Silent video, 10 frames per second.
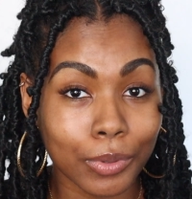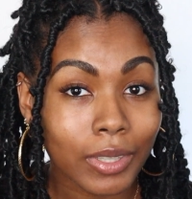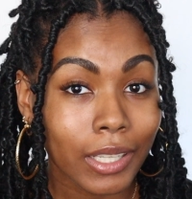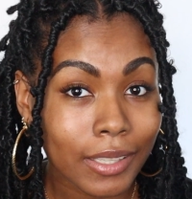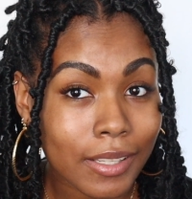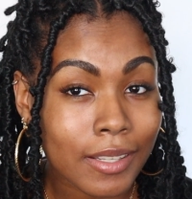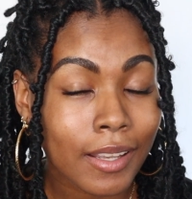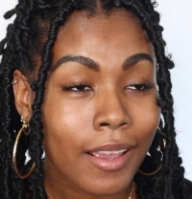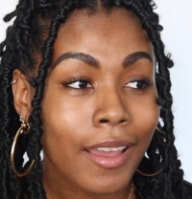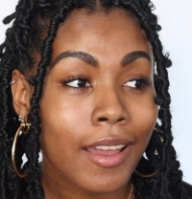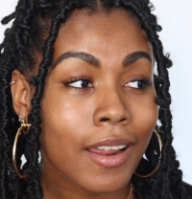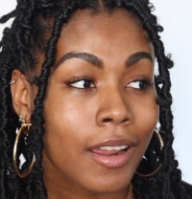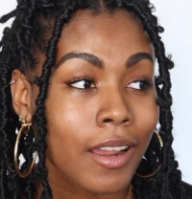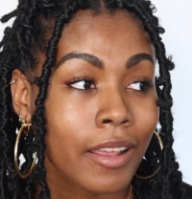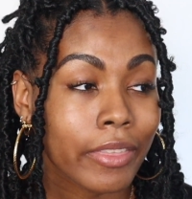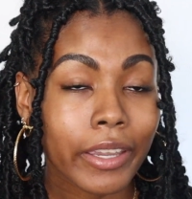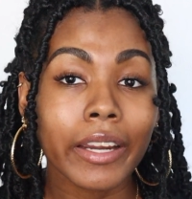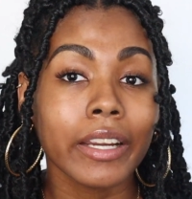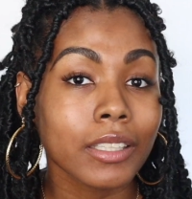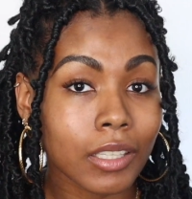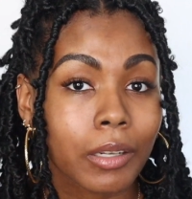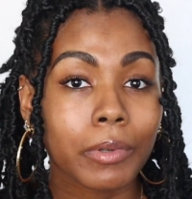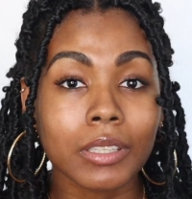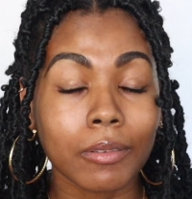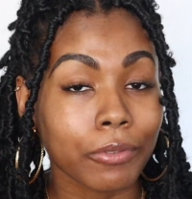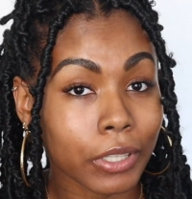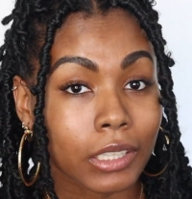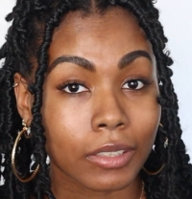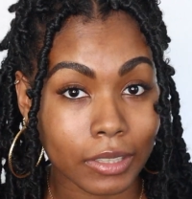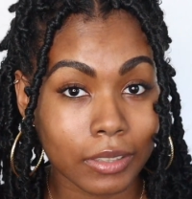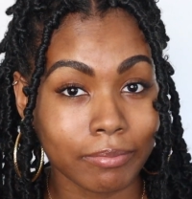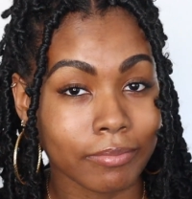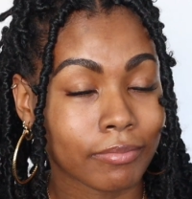this, there is going to be some frizz.